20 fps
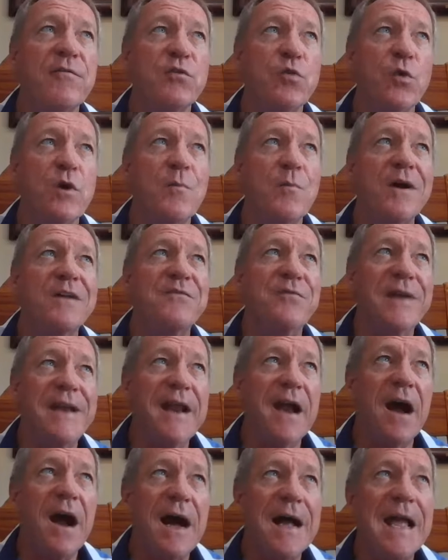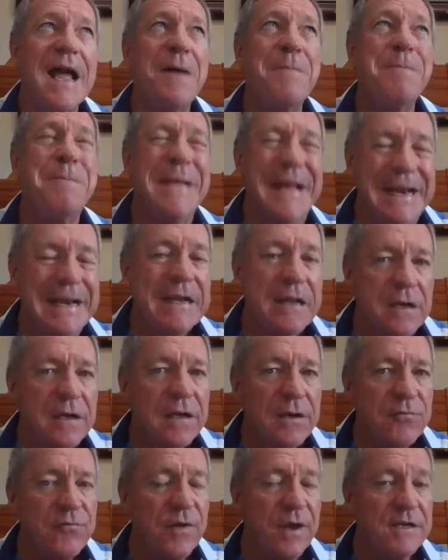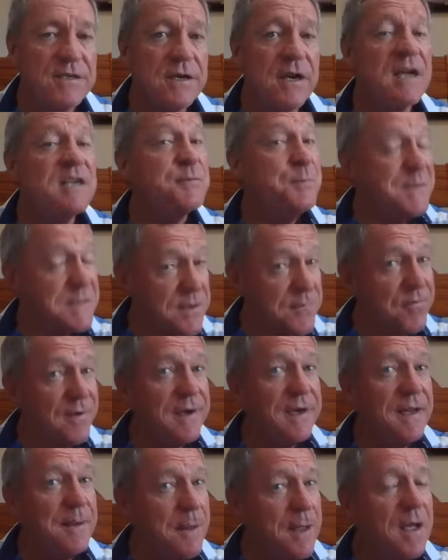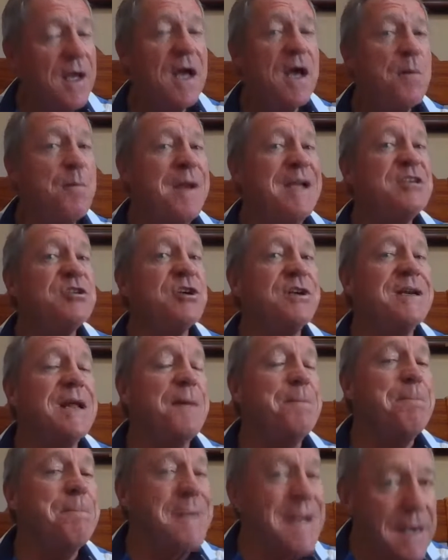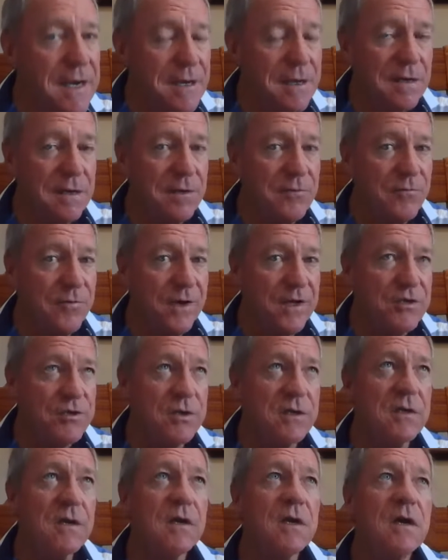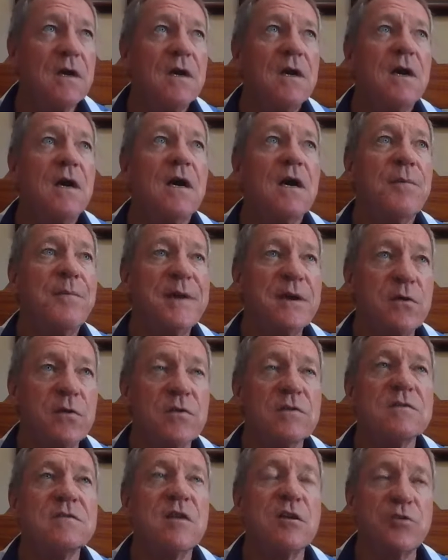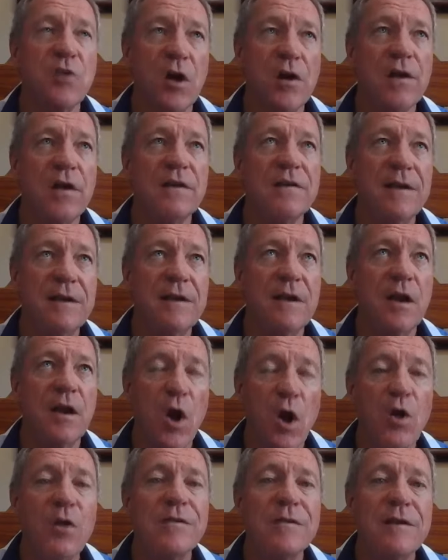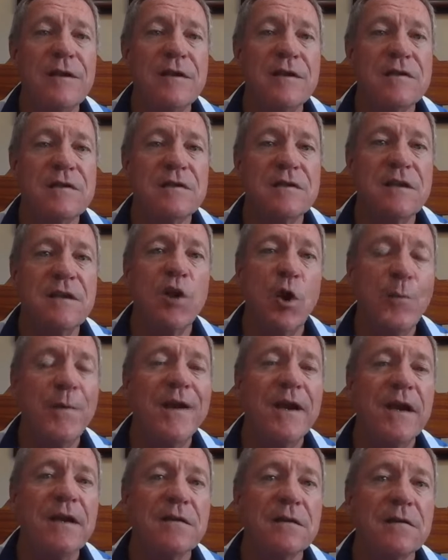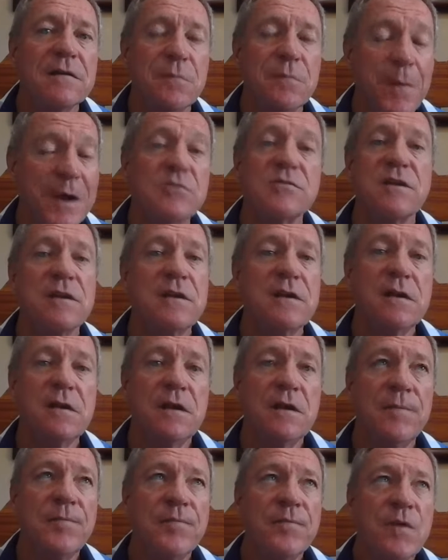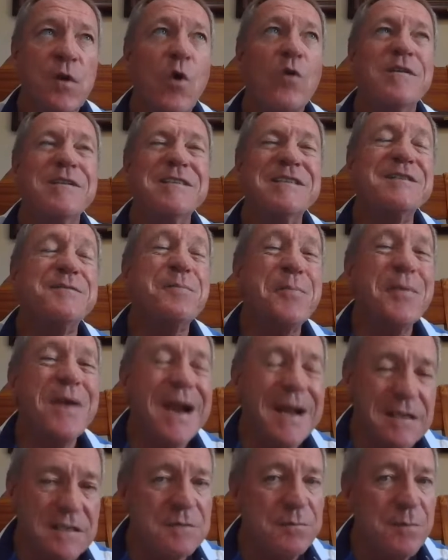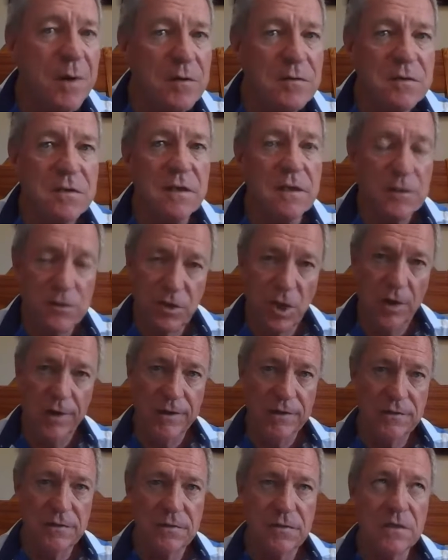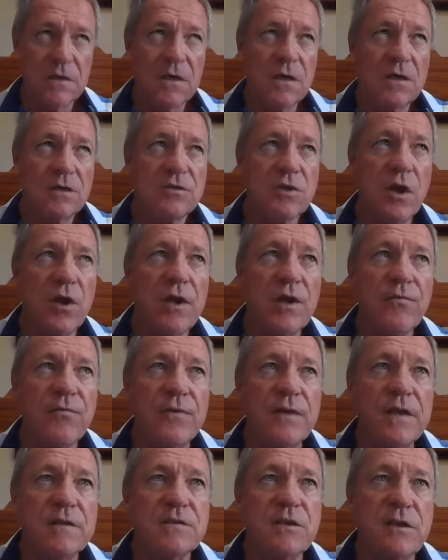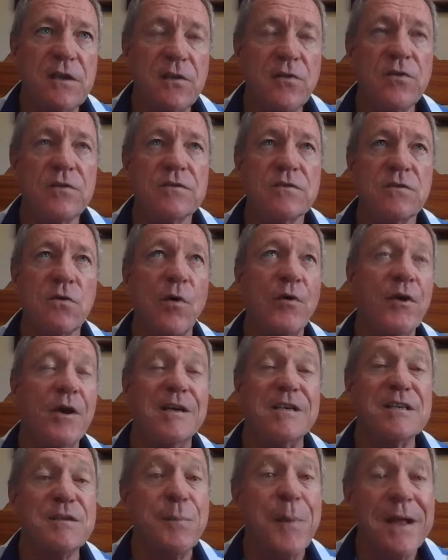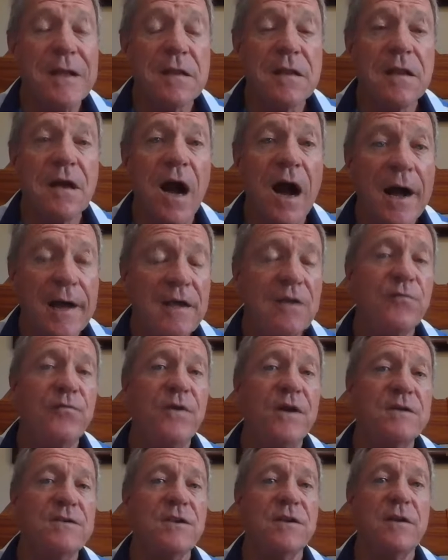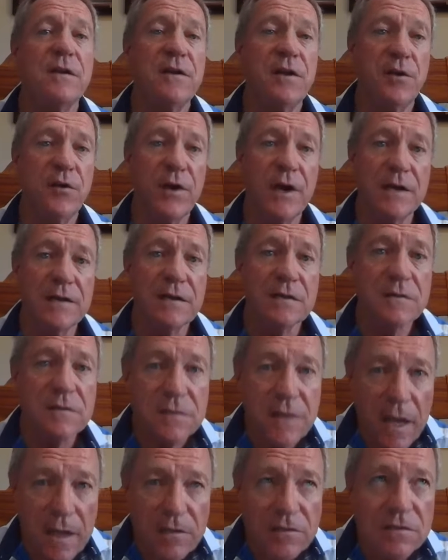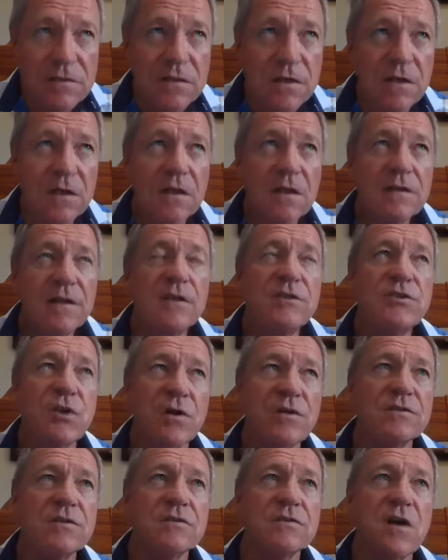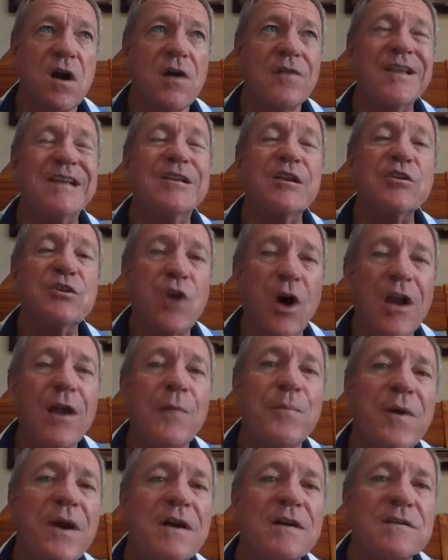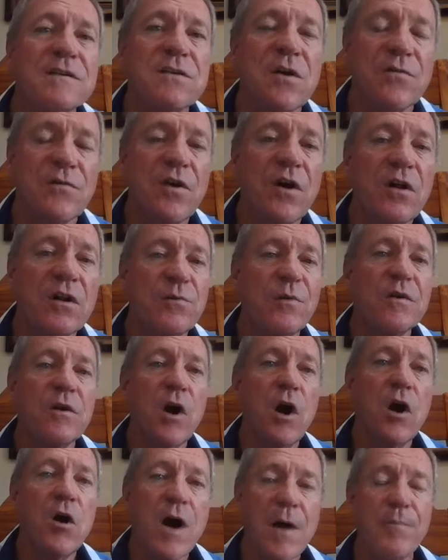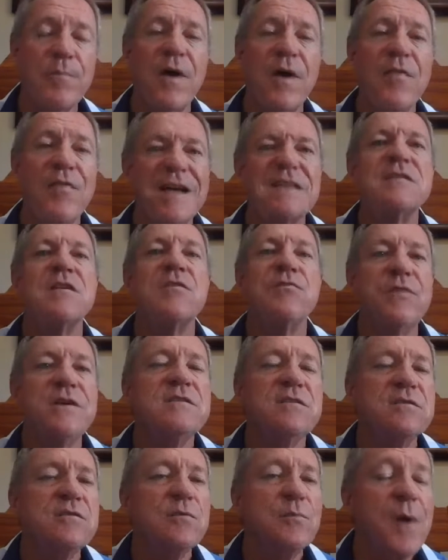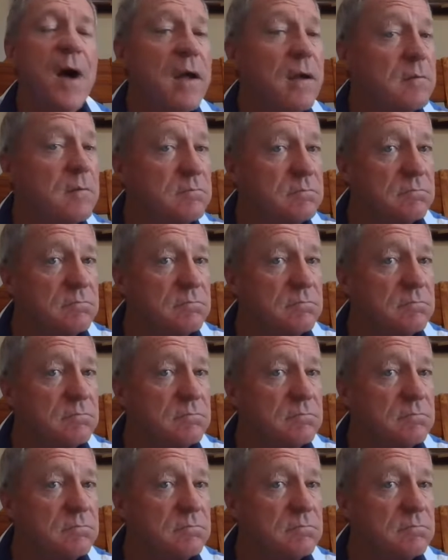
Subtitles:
talk about very high American inflation. I specifically mention American inflation because the gold is denominated mostly, or it's priced mostly in dollars. So if there's huge, or you expect high inflation in the United States, then chances are that the dollar price of gold will go up, and that's a reason to buy